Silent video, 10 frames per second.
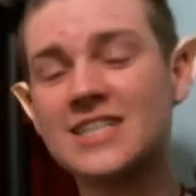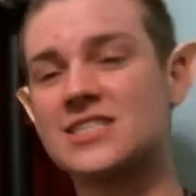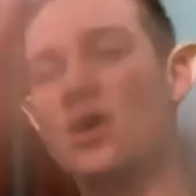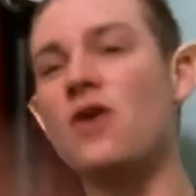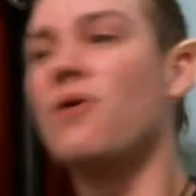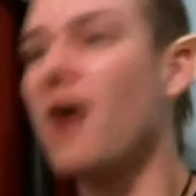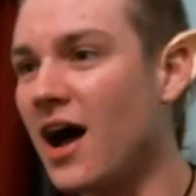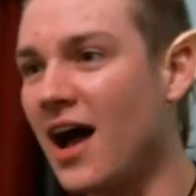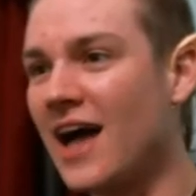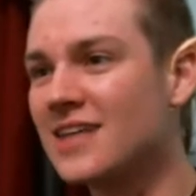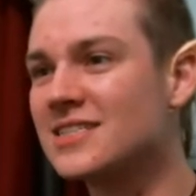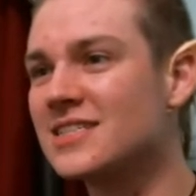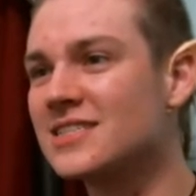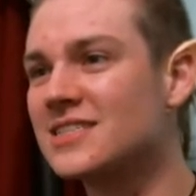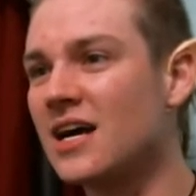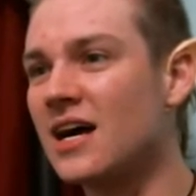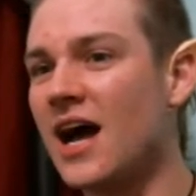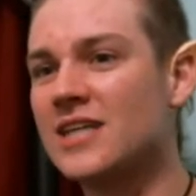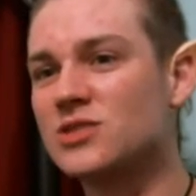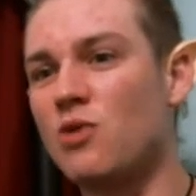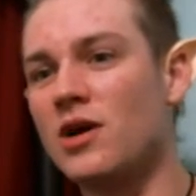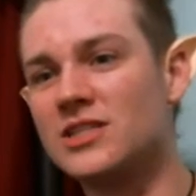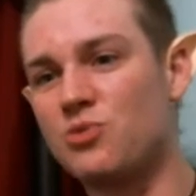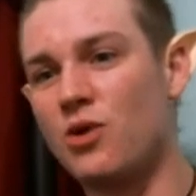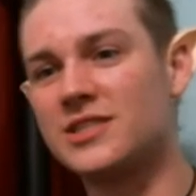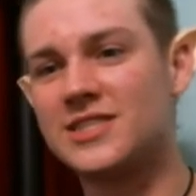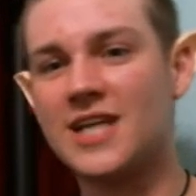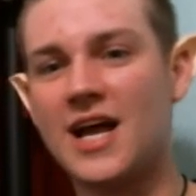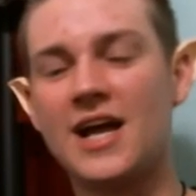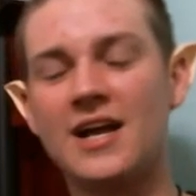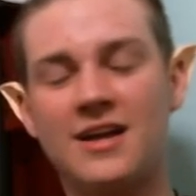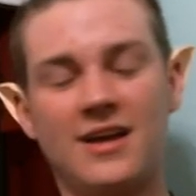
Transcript: So, as it is, as one is wont to say,